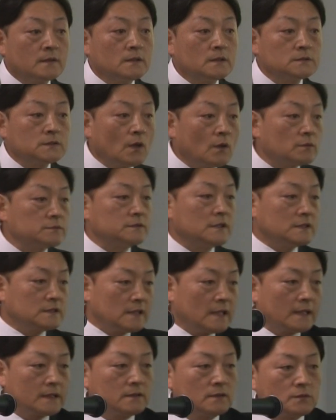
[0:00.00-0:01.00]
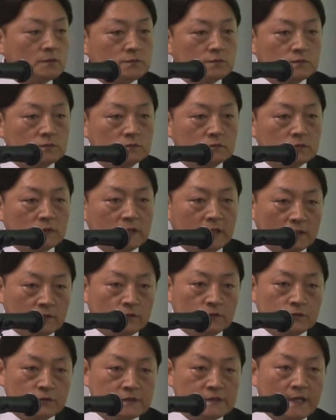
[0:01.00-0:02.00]
So just like what
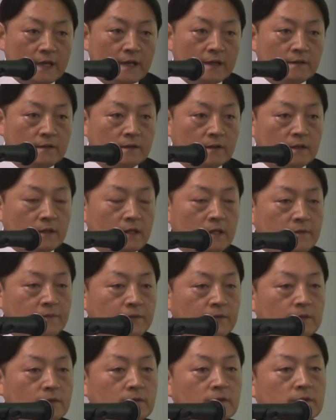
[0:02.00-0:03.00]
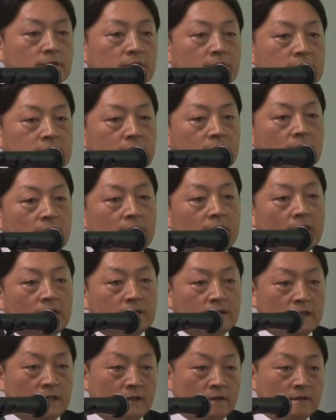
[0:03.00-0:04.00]
Dr. Chu said, if this
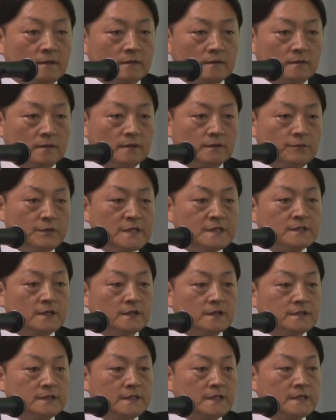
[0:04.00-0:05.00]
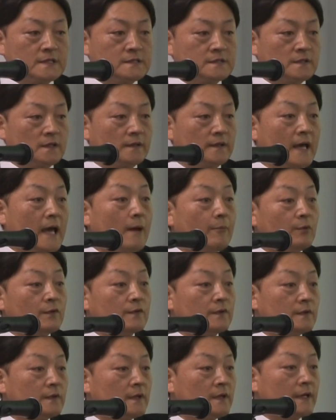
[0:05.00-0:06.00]
conducting the research is
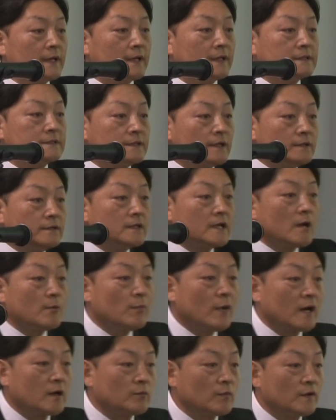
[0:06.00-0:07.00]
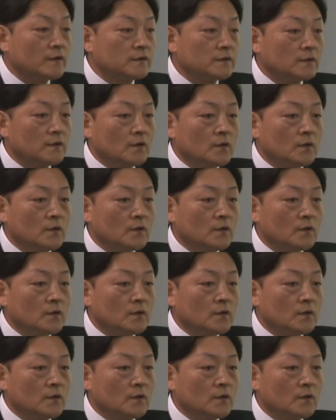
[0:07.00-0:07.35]
happened in certain environment,